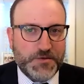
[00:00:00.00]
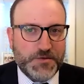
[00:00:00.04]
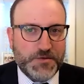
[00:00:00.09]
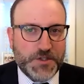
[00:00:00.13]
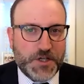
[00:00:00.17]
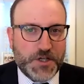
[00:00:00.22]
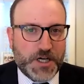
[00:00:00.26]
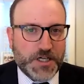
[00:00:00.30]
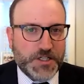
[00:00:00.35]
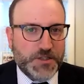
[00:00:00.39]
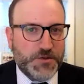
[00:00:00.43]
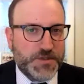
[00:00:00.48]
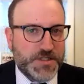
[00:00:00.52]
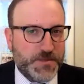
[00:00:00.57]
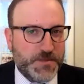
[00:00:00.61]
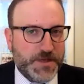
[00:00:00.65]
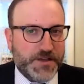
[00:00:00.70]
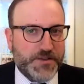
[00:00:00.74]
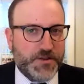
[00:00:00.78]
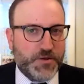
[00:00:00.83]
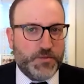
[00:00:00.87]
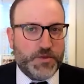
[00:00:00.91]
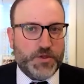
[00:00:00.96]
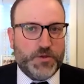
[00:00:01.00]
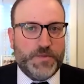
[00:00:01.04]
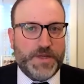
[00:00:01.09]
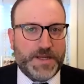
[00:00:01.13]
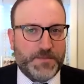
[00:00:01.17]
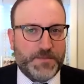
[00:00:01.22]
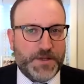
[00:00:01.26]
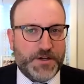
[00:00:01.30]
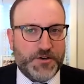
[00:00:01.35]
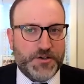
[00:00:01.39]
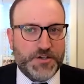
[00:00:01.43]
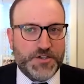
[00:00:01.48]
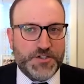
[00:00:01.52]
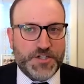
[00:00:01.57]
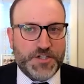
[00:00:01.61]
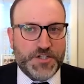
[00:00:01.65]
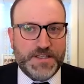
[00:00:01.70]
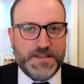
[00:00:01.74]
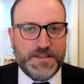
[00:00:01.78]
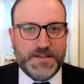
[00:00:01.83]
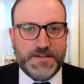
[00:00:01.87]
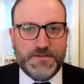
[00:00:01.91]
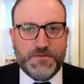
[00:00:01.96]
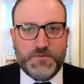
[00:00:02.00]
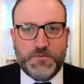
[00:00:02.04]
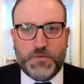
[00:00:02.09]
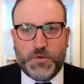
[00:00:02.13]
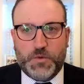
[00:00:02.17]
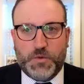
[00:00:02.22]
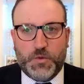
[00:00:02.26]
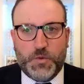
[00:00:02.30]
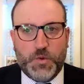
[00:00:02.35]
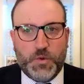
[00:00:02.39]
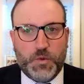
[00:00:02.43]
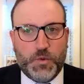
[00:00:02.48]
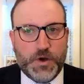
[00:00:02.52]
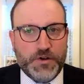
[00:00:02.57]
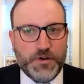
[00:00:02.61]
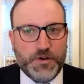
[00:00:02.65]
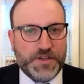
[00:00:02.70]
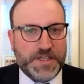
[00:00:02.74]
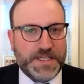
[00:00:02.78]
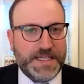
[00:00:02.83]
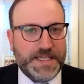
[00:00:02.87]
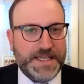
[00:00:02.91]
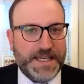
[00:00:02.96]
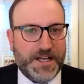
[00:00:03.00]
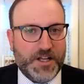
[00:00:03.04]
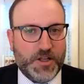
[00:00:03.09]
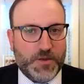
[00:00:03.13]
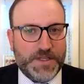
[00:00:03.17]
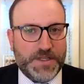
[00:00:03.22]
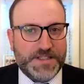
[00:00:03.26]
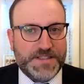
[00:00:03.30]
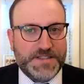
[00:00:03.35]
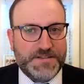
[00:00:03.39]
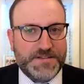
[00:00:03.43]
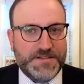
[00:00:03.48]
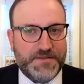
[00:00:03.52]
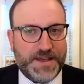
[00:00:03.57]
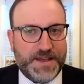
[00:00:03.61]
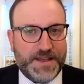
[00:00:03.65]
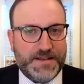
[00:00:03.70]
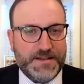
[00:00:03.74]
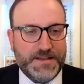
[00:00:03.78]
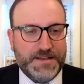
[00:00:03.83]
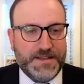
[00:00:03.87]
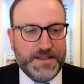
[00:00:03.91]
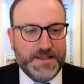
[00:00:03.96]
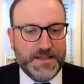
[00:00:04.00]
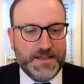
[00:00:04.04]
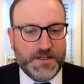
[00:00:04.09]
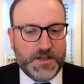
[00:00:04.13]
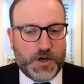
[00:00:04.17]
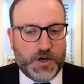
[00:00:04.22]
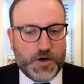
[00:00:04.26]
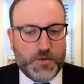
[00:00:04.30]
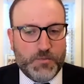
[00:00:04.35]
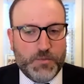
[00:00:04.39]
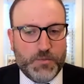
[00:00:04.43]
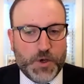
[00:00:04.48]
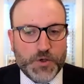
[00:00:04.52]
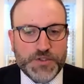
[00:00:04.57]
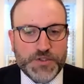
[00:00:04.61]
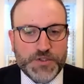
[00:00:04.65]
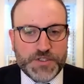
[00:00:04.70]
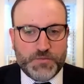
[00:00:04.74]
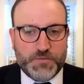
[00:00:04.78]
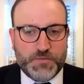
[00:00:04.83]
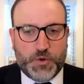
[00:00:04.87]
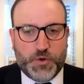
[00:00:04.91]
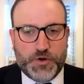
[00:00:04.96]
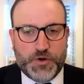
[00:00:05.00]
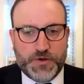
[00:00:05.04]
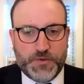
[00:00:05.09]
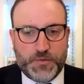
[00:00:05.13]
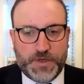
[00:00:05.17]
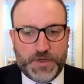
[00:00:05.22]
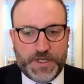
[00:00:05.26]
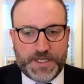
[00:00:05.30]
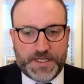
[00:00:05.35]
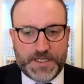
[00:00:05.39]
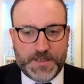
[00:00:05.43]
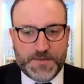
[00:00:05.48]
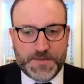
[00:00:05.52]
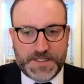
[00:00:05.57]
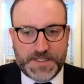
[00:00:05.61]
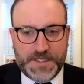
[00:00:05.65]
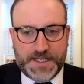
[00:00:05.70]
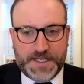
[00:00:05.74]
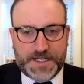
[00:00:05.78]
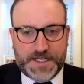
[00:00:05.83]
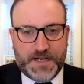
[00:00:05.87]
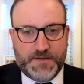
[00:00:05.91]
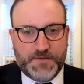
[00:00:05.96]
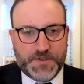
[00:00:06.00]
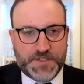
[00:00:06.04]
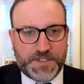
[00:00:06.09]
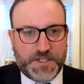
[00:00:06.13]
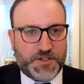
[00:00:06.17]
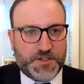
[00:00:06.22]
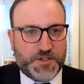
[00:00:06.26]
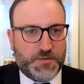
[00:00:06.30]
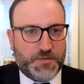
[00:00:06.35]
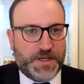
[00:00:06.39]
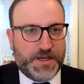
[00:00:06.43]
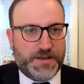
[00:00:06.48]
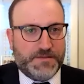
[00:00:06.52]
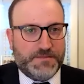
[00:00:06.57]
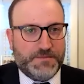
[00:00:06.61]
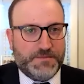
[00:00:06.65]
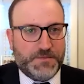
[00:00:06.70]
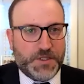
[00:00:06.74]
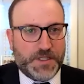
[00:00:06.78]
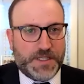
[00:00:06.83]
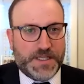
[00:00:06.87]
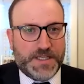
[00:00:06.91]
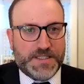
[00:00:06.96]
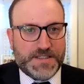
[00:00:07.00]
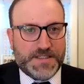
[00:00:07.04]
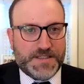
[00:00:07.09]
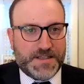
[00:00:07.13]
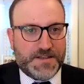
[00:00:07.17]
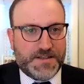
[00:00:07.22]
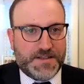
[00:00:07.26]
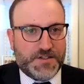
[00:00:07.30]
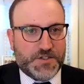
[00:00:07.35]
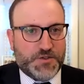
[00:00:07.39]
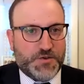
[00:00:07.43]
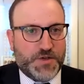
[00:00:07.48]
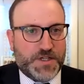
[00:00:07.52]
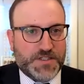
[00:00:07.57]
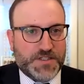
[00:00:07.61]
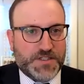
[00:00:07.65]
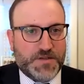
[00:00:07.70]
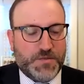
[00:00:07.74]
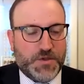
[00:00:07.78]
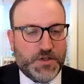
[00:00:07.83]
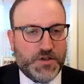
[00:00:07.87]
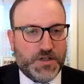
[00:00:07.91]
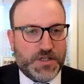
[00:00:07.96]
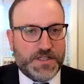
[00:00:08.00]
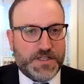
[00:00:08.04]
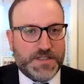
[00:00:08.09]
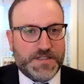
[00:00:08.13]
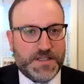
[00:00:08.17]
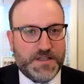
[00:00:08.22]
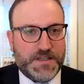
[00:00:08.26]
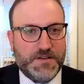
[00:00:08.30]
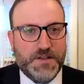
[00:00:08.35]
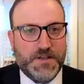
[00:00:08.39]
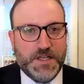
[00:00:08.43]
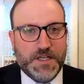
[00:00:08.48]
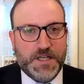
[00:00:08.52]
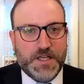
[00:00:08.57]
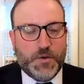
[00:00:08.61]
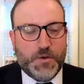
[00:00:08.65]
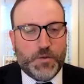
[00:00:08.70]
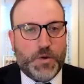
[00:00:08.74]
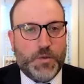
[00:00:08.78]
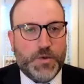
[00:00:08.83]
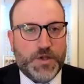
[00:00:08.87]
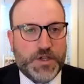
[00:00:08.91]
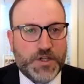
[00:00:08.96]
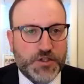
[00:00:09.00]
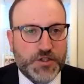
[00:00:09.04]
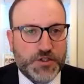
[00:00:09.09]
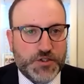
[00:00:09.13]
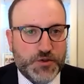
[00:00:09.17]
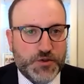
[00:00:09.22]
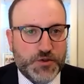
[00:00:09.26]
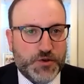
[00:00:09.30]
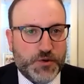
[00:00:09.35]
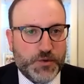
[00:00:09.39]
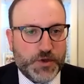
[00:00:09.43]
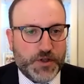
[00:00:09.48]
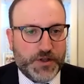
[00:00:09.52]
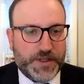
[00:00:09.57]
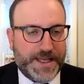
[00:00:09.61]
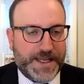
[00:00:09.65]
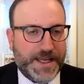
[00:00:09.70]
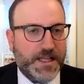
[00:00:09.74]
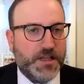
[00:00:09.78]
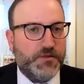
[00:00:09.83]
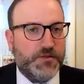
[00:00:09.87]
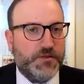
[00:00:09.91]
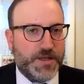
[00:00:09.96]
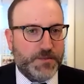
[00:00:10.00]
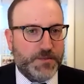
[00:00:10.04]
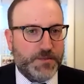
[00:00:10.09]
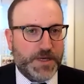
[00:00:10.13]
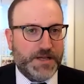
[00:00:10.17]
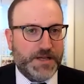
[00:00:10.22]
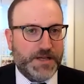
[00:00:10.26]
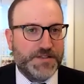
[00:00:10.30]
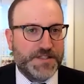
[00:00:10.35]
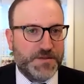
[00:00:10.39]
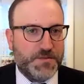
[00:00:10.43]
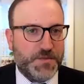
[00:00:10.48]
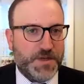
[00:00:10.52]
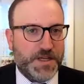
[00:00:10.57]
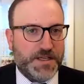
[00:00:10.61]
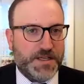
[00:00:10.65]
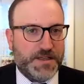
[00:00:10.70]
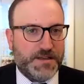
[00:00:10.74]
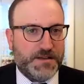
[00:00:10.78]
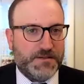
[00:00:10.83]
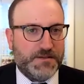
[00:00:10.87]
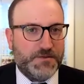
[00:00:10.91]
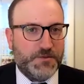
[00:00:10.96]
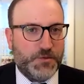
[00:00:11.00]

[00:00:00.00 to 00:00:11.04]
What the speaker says: Talk to us about the Build Back Better agenda. What are the key elements that are most important when it comes to that conversation about place and distressed communities and what we can do to really elevate policymaking